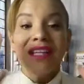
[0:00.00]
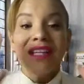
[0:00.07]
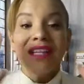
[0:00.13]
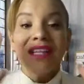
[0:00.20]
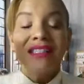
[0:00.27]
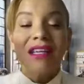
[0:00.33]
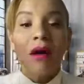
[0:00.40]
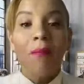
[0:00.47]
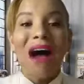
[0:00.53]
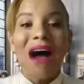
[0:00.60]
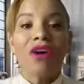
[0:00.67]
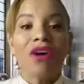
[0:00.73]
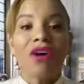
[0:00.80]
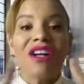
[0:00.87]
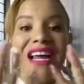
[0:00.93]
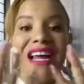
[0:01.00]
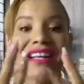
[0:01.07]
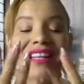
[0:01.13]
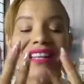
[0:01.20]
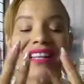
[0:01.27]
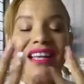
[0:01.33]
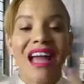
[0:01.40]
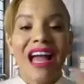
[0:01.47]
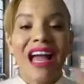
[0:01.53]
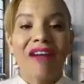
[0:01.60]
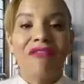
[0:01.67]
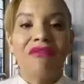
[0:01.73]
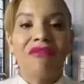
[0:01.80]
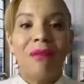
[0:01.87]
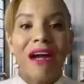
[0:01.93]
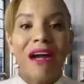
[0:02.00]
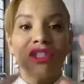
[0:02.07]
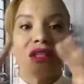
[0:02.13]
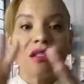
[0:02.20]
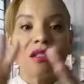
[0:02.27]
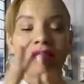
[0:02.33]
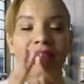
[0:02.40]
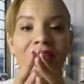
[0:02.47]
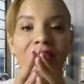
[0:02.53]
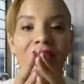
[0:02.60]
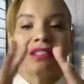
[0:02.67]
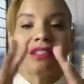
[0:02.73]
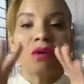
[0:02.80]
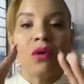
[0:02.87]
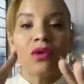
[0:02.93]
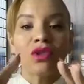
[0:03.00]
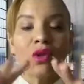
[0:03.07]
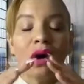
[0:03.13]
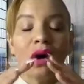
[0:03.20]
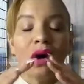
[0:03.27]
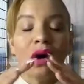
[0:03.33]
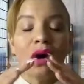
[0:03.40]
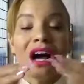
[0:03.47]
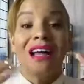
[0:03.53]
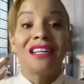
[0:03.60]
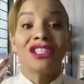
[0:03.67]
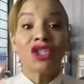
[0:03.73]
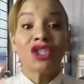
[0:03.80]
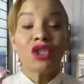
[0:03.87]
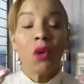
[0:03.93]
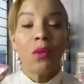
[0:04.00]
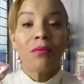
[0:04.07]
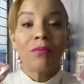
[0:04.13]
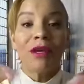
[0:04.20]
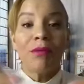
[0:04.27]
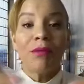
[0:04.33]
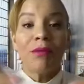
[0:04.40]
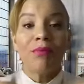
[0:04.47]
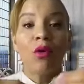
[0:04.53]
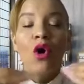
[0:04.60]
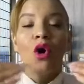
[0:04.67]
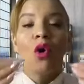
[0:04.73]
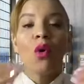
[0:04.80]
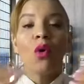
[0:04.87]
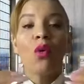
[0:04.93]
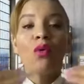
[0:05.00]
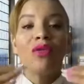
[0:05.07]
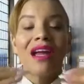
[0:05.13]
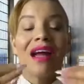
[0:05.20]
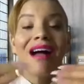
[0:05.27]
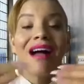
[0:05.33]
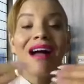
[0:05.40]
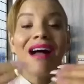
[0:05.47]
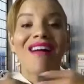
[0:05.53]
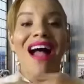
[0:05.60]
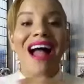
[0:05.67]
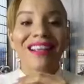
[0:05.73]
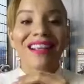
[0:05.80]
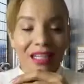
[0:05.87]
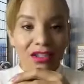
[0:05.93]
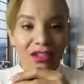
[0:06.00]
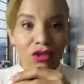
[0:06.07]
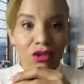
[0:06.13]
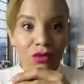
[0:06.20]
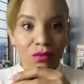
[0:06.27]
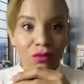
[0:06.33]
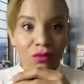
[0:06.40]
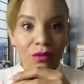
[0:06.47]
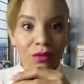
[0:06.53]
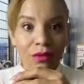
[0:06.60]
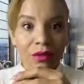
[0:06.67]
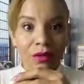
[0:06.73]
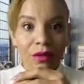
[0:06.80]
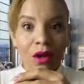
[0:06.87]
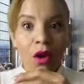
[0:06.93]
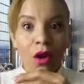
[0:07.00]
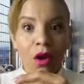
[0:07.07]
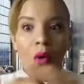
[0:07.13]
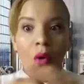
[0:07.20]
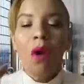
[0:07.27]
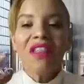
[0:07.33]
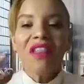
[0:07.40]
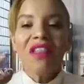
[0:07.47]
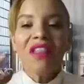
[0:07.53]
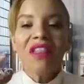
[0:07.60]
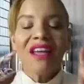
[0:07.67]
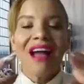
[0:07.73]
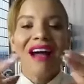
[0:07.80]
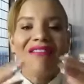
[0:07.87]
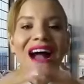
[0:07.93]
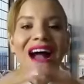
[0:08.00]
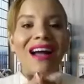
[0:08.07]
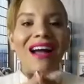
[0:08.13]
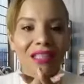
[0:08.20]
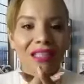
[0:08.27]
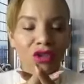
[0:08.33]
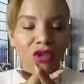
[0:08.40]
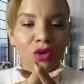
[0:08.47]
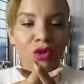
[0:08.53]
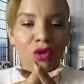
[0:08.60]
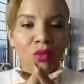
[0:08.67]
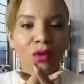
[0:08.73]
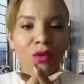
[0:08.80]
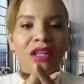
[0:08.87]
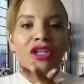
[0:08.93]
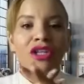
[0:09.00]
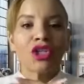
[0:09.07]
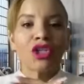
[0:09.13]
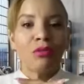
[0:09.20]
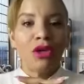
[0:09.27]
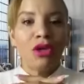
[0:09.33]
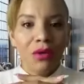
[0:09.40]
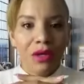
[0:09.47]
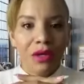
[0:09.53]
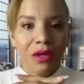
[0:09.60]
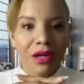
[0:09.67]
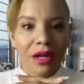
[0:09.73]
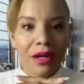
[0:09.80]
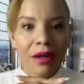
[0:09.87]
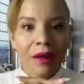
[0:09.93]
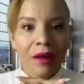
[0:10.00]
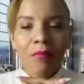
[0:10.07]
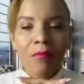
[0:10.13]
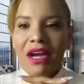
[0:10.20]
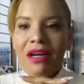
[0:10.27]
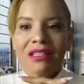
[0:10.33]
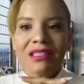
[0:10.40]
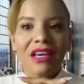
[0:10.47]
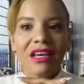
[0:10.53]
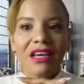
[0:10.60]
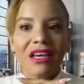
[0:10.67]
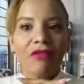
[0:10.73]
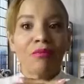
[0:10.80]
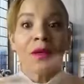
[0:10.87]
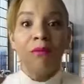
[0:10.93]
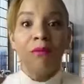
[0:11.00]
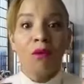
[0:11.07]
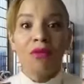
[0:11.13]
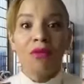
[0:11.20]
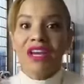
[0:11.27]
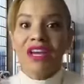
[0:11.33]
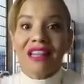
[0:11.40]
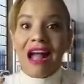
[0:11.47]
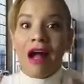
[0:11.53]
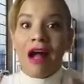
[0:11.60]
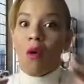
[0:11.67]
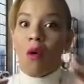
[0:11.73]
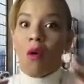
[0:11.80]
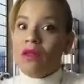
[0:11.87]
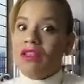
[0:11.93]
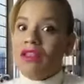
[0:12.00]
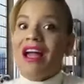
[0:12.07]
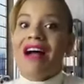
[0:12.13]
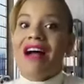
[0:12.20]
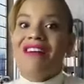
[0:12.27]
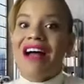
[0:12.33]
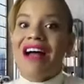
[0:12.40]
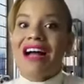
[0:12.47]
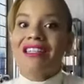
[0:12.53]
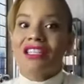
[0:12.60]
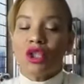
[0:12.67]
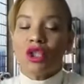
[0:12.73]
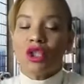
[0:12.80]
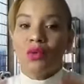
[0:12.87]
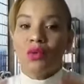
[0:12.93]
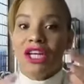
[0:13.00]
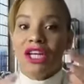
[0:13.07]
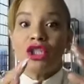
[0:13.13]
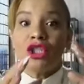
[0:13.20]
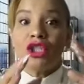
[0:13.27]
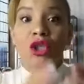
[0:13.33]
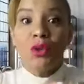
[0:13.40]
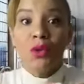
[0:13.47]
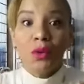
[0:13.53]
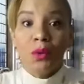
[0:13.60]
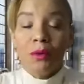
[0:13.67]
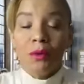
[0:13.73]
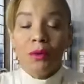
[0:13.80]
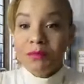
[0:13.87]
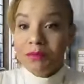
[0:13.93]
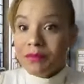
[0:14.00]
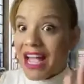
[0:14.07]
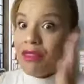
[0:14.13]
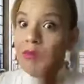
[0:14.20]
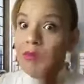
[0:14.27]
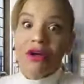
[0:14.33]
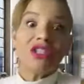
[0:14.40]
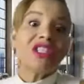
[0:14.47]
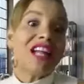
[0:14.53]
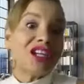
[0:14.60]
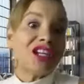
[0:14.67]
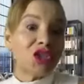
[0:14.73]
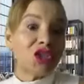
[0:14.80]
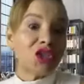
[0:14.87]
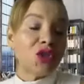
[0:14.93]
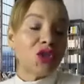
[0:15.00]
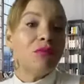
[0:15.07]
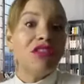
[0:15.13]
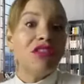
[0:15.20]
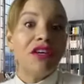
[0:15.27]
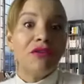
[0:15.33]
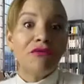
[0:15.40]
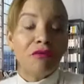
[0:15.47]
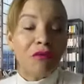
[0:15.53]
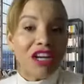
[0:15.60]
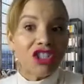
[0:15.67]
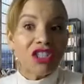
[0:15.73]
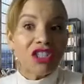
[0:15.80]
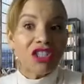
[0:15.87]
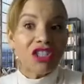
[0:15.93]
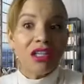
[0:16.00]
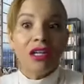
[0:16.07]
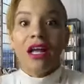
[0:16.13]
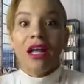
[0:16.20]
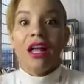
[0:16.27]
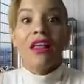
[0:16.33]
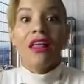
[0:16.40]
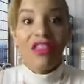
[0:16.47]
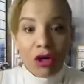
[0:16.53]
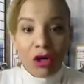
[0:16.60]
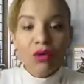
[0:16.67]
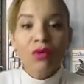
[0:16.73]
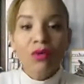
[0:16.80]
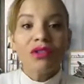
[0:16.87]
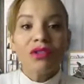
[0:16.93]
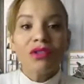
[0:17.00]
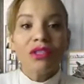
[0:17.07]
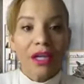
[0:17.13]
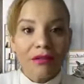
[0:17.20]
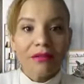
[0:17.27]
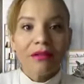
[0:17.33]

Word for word: it's about connecting everybody to the team, but it's also showing people who they have access to what they have access to in this community. Because if people think that all they have access to is you and the person that showed them the information, they're losing